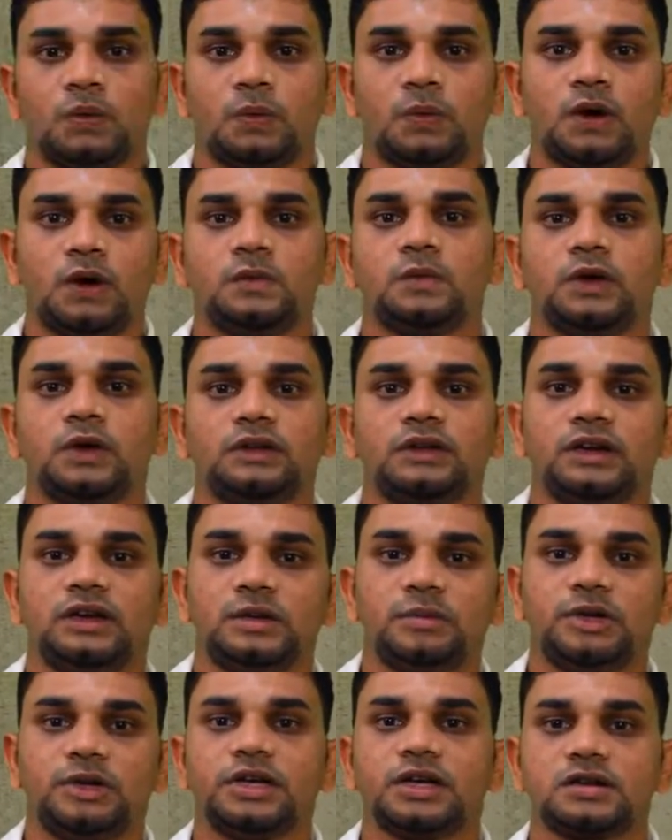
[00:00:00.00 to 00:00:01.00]
What were the
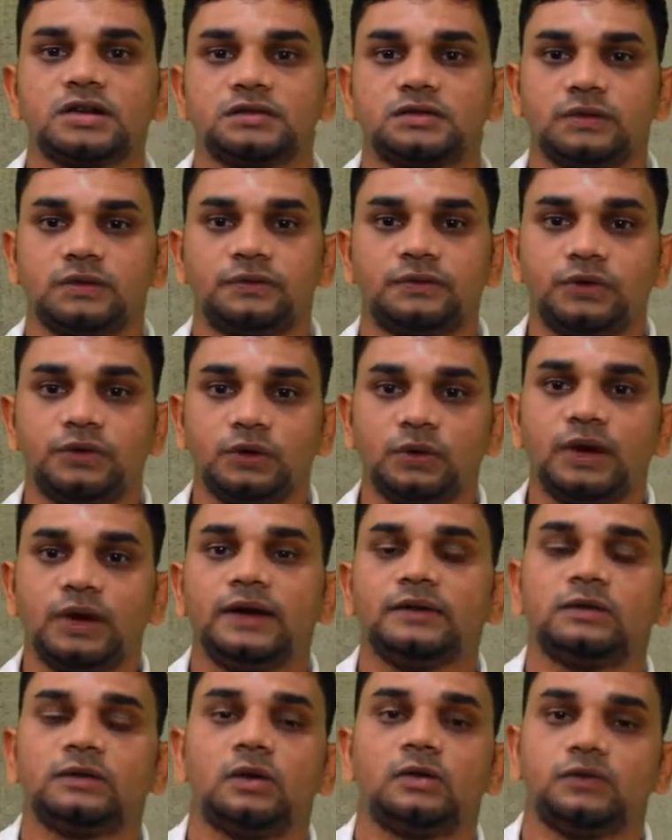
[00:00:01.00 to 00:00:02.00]
limitations of
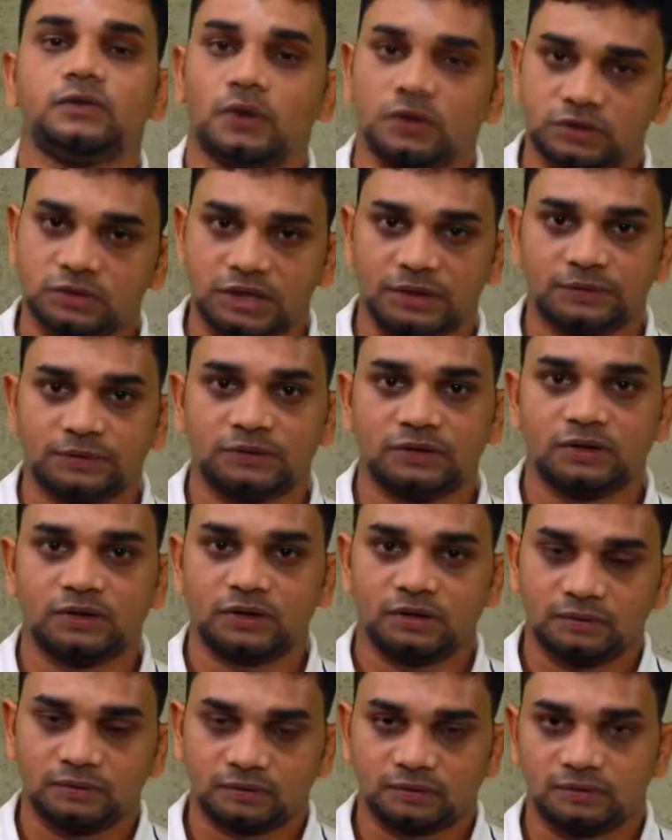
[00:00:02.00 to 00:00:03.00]
Newlands law of octaves?
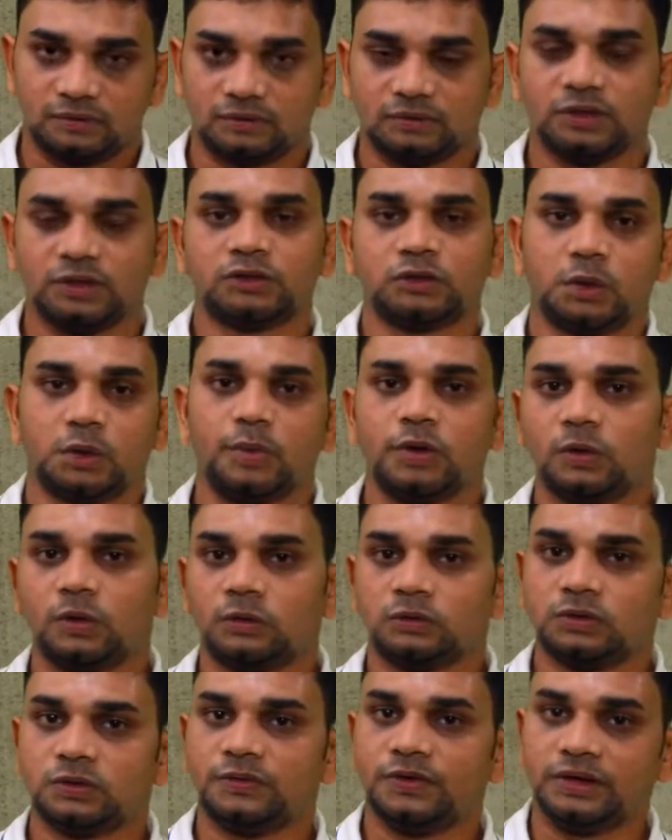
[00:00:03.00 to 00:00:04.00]
This topic
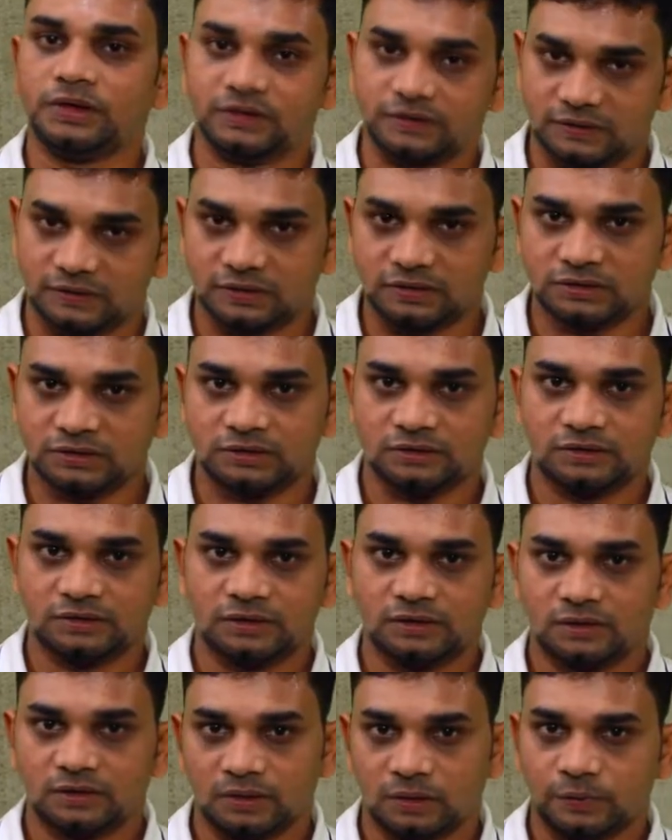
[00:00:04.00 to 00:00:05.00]
also we discussed.
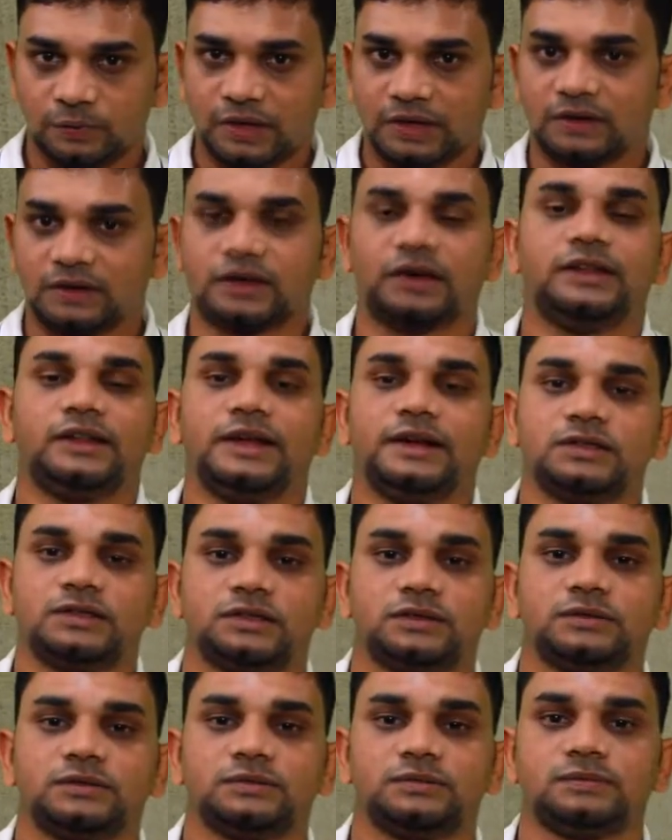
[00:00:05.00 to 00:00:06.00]
Now we can write the answer.